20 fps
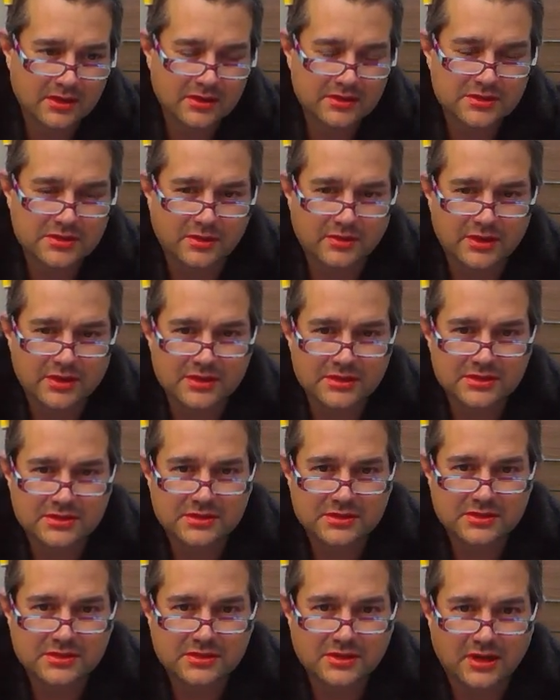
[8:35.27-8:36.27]
So it
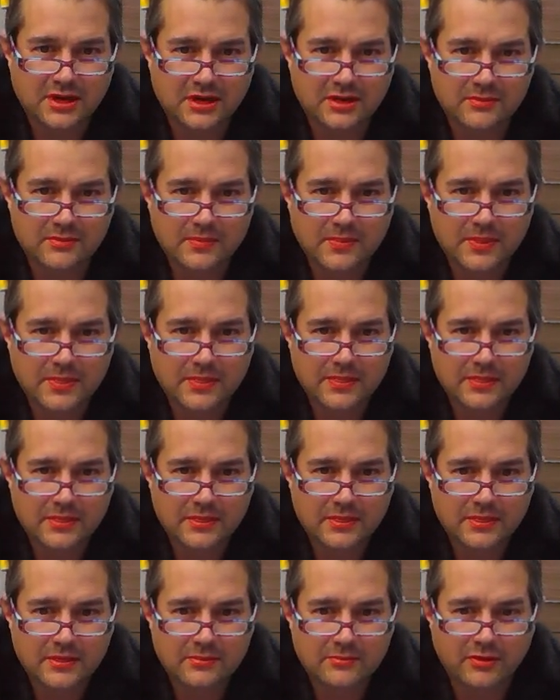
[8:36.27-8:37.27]
is
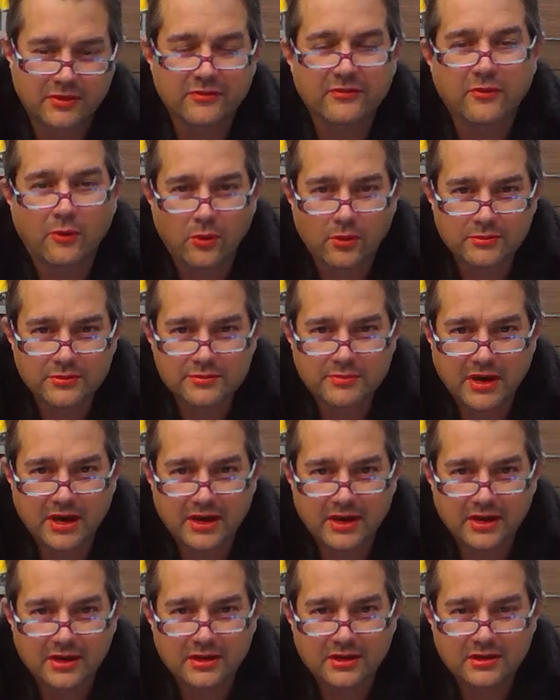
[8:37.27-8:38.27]
performed
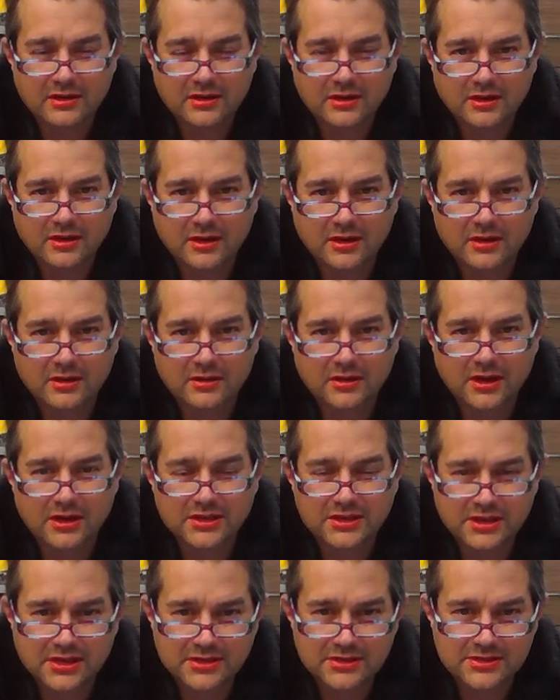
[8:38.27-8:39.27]
by a
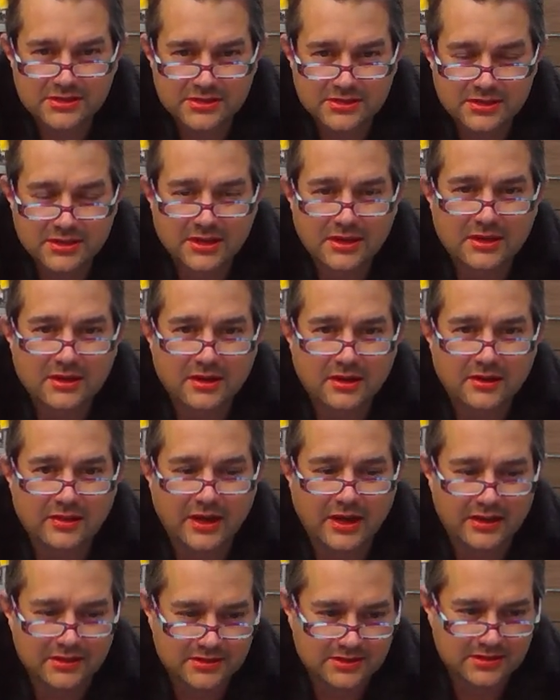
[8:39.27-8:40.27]
yeast
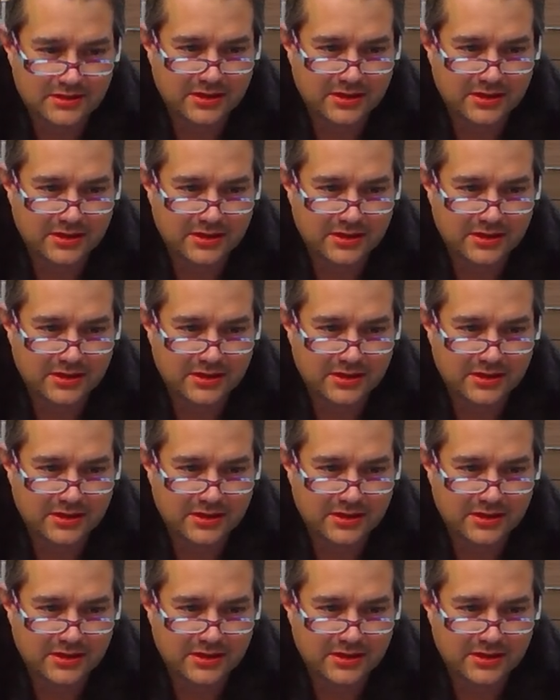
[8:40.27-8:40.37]
that,